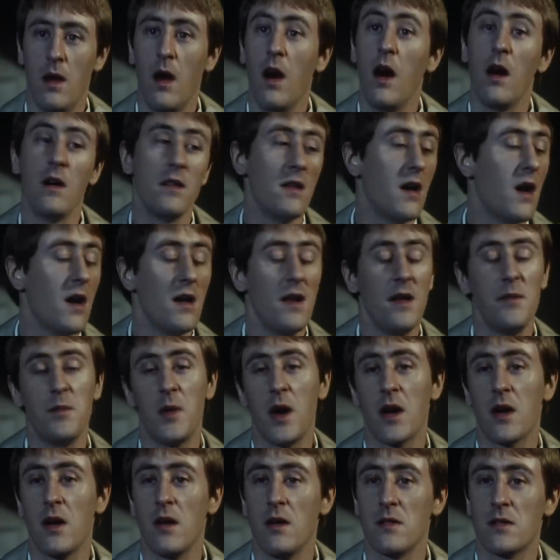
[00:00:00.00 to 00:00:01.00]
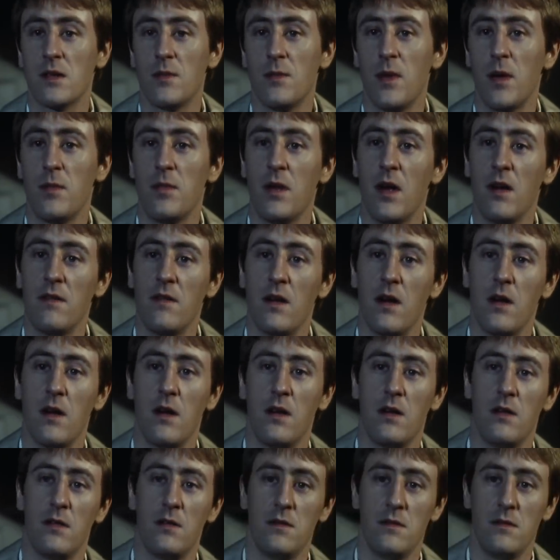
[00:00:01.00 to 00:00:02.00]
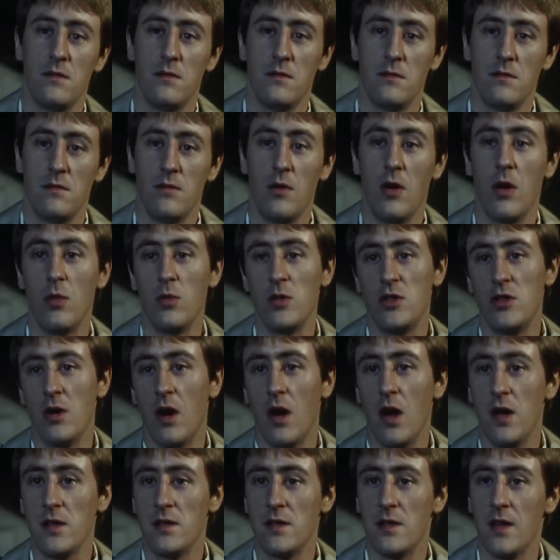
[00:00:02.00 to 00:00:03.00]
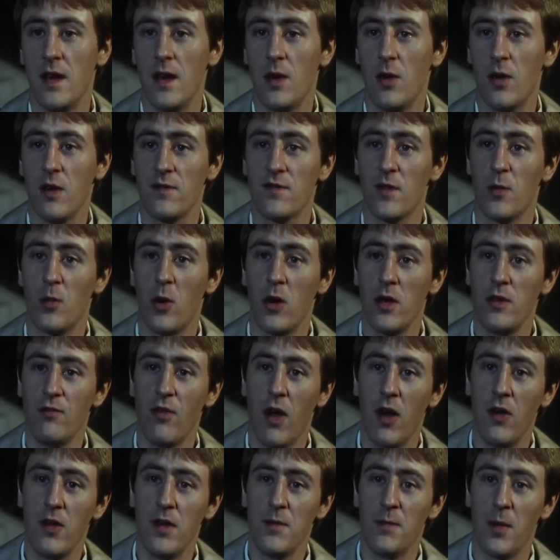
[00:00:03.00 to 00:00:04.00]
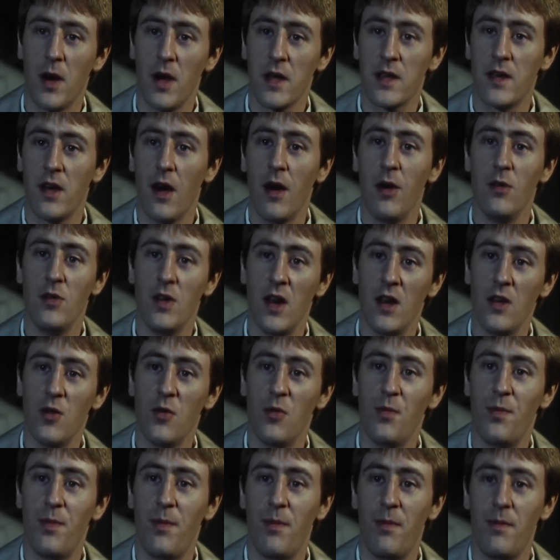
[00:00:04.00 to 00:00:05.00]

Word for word: Oh, no, I lent my car to my brother. Well, I wish I hadn't now, after what he wrote in my coat, the little